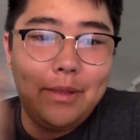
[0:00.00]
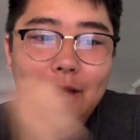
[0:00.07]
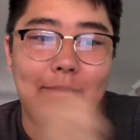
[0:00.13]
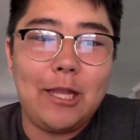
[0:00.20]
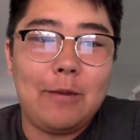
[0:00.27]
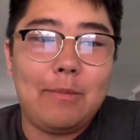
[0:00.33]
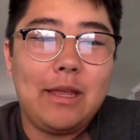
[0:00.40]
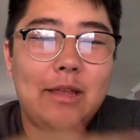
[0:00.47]
and
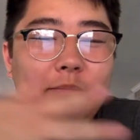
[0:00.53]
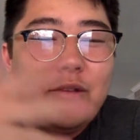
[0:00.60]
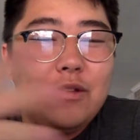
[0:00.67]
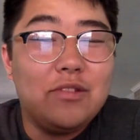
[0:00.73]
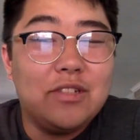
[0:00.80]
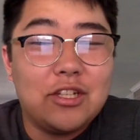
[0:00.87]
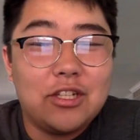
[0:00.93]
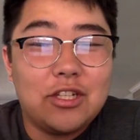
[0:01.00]
then my
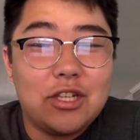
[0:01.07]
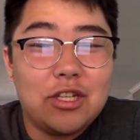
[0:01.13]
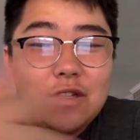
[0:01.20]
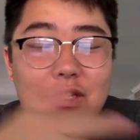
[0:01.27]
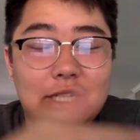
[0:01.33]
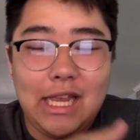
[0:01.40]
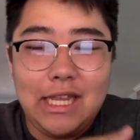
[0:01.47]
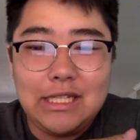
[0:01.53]
music
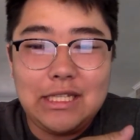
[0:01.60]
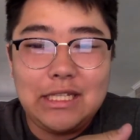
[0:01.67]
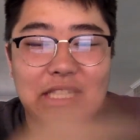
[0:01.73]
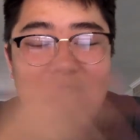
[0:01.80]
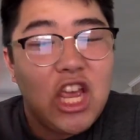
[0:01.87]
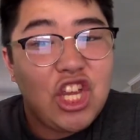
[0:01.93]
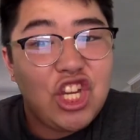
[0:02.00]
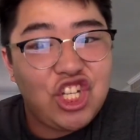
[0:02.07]
taste
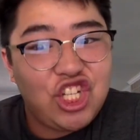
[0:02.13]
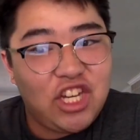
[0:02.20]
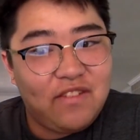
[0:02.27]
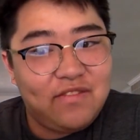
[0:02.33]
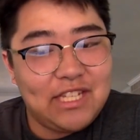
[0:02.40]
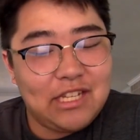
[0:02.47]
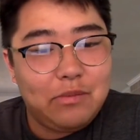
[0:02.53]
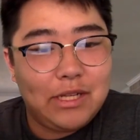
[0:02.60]

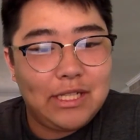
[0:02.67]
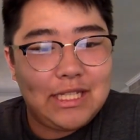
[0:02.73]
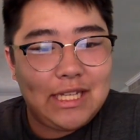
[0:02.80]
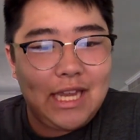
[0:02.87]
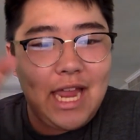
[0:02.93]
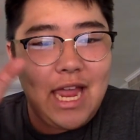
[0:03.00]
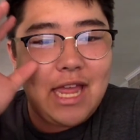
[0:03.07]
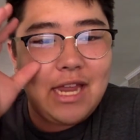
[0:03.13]
shifted once
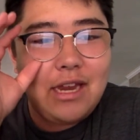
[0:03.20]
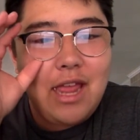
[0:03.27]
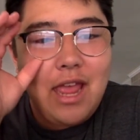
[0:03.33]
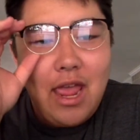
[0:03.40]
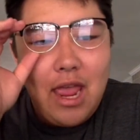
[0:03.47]
again.